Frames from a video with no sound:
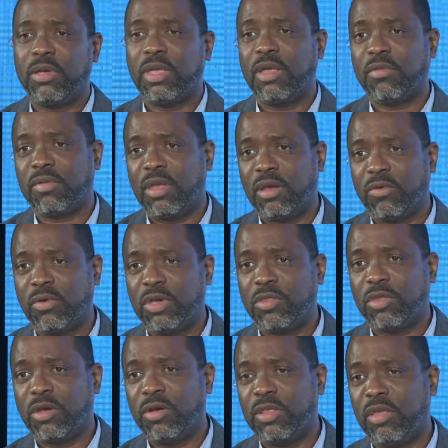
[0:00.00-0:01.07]
Yes, I agree,
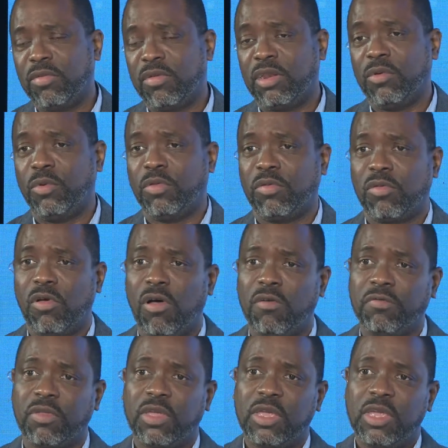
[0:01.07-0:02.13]
Jerry. They said it was
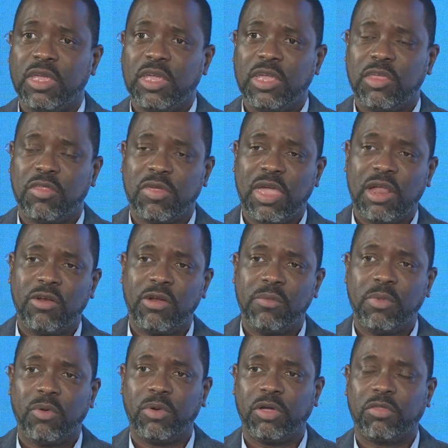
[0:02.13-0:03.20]
soft in January,
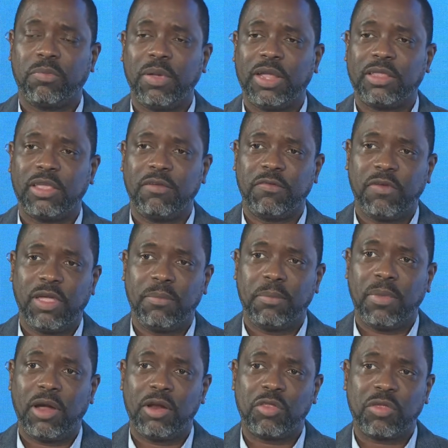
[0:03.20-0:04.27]
but we're expecting Feb,
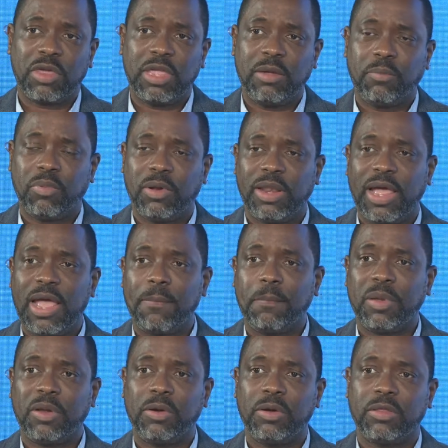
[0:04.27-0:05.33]
March, April, that
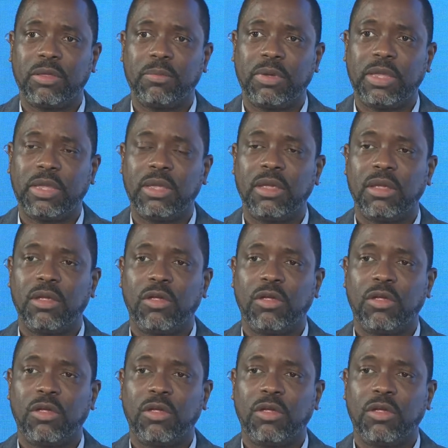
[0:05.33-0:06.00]
period to be